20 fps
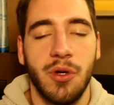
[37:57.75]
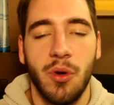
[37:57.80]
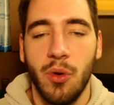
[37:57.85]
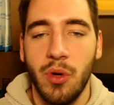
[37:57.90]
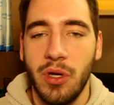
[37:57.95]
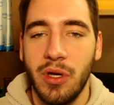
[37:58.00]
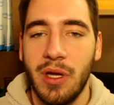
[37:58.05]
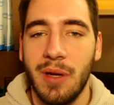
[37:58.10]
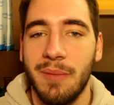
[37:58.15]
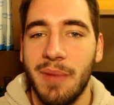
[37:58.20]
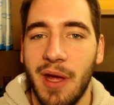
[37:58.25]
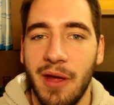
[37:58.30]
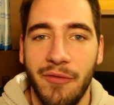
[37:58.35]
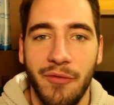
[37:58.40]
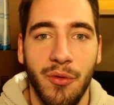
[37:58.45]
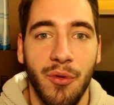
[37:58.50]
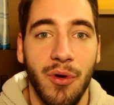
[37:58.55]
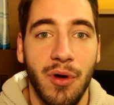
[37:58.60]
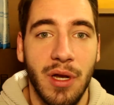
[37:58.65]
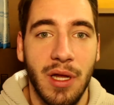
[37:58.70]
or you can pay
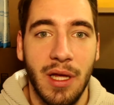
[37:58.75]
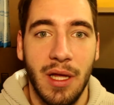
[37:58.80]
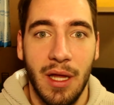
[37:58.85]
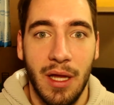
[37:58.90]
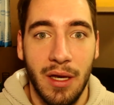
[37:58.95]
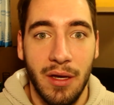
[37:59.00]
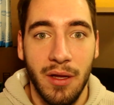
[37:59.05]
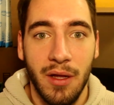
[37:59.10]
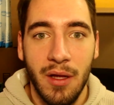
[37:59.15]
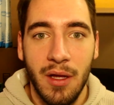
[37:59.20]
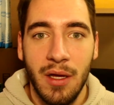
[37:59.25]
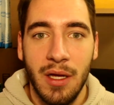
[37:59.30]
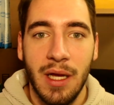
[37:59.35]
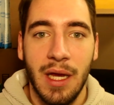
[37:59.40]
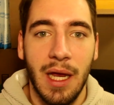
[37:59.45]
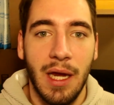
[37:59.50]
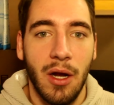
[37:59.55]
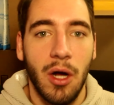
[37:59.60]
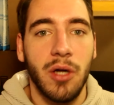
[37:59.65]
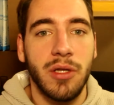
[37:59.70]
for it and
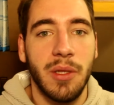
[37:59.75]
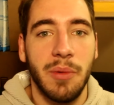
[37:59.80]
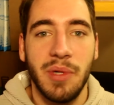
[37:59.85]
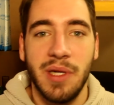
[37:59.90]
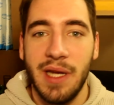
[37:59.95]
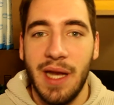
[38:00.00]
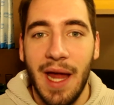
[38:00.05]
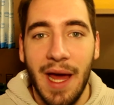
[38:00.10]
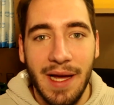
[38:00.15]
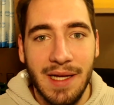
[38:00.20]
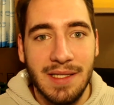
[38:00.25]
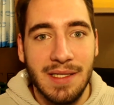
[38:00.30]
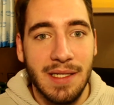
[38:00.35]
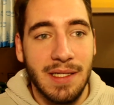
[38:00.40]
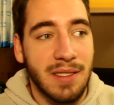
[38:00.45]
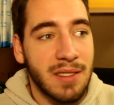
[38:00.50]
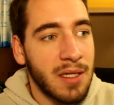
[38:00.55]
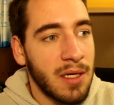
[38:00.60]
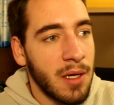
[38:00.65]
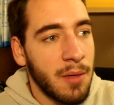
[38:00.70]
get unlimited
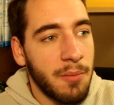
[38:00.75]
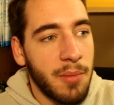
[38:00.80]
access.